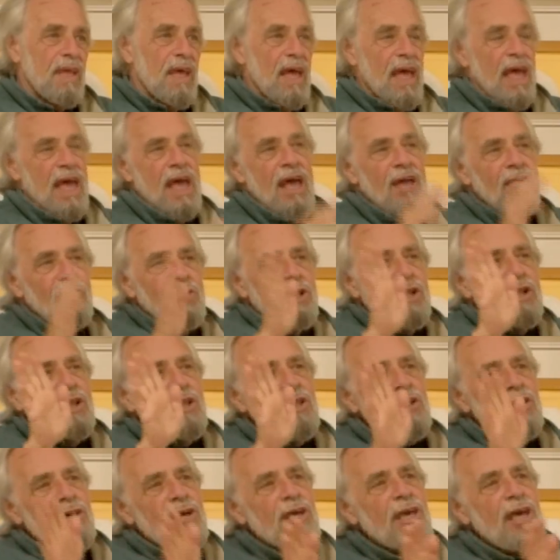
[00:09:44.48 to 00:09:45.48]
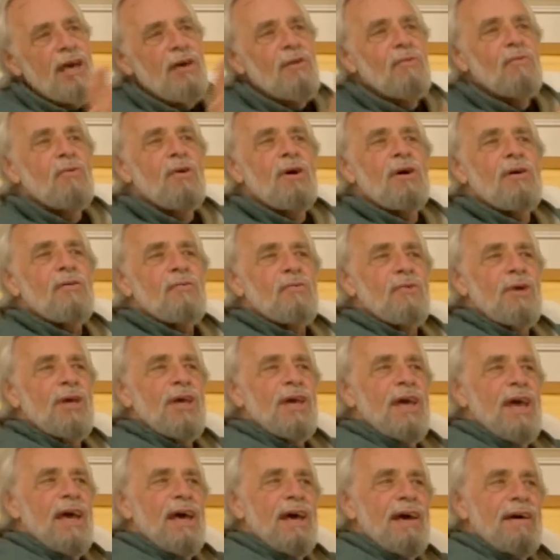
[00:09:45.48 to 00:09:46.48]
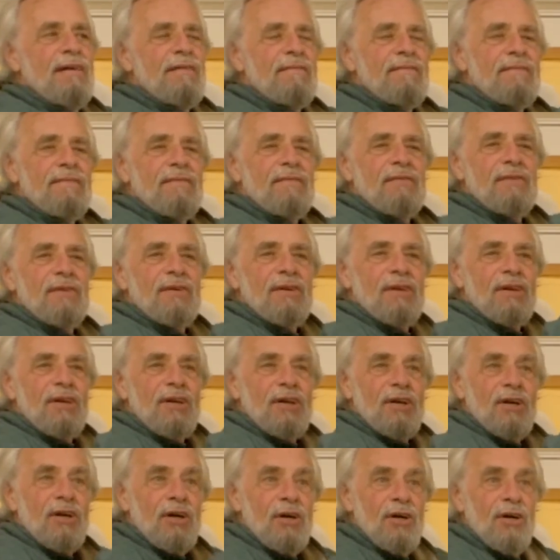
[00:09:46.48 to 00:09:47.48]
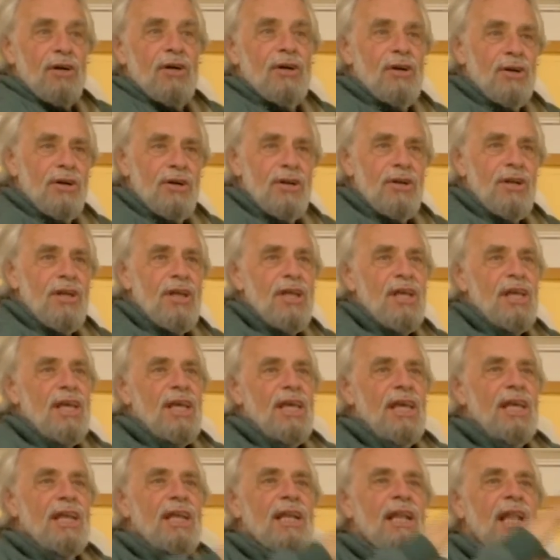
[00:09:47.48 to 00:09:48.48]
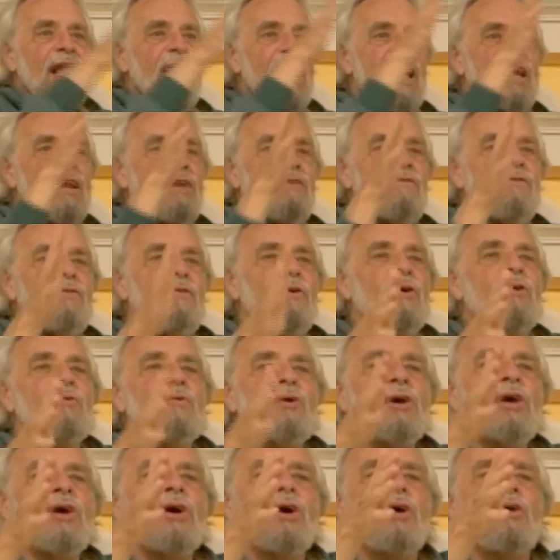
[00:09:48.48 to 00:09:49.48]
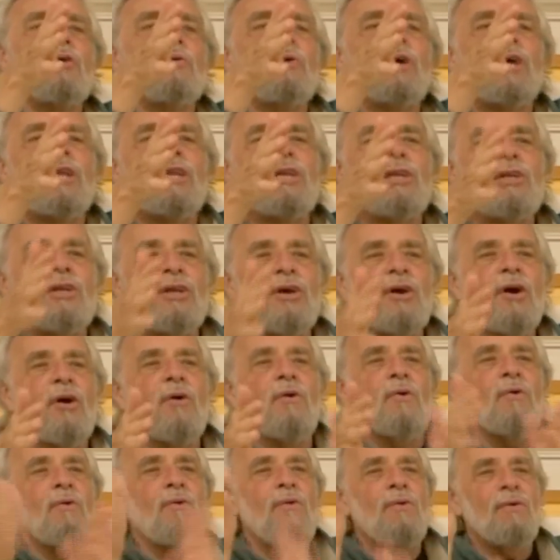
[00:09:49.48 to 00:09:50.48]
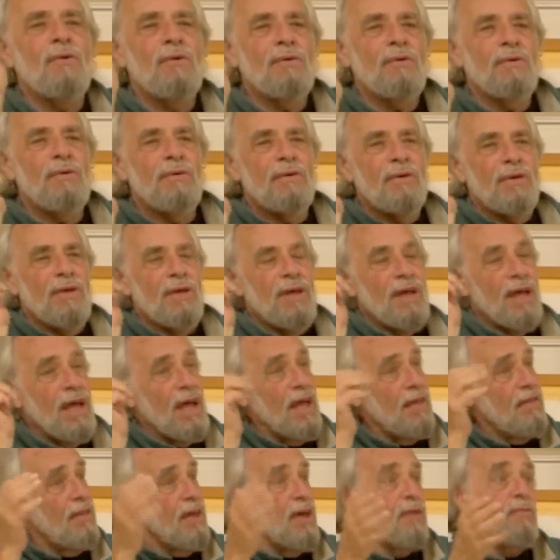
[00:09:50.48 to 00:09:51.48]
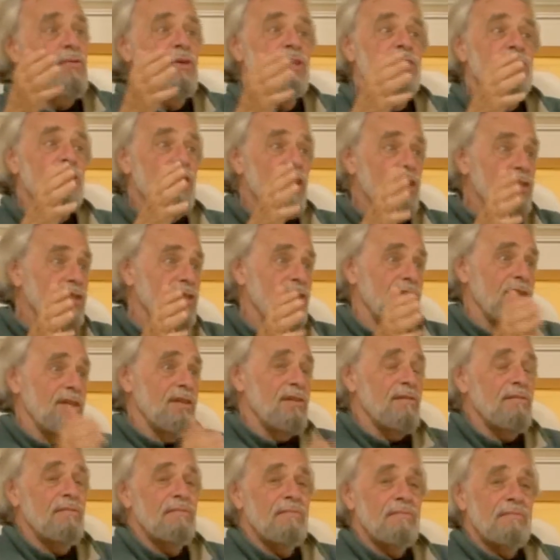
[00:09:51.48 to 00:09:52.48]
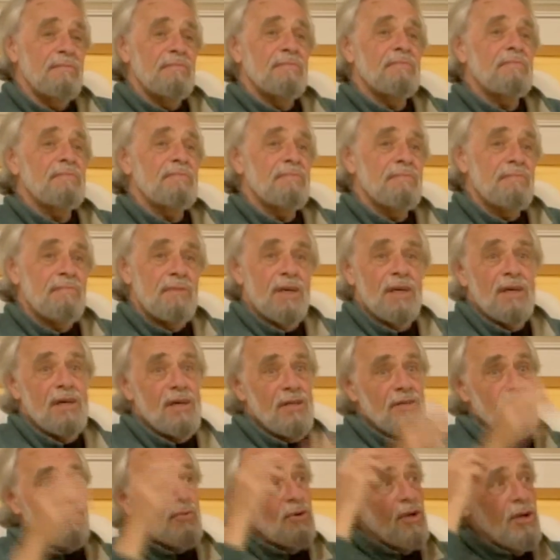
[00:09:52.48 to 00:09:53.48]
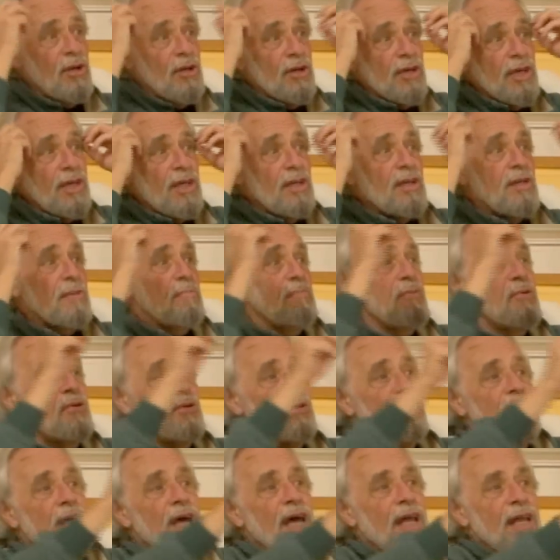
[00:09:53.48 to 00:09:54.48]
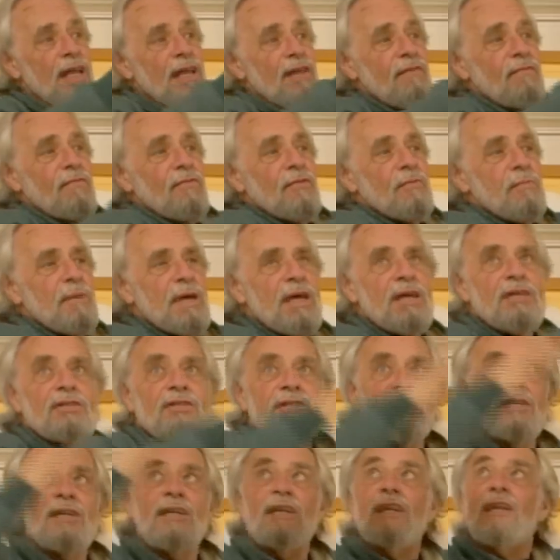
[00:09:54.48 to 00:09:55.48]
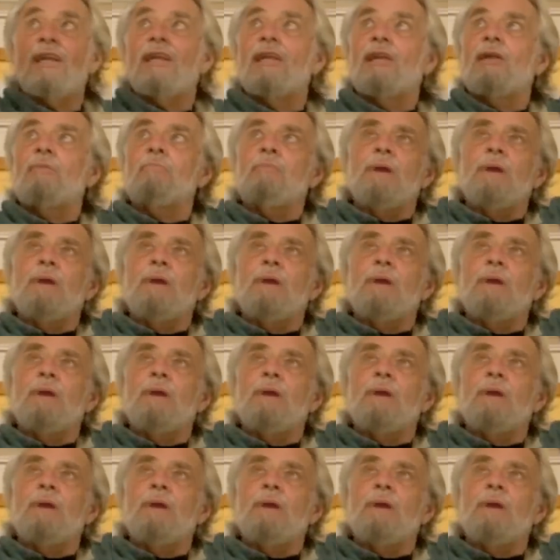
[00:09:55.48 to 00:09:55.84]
And we look at what we have heard in light of what we already know. And then we judge it, because we're looking to put that information in a little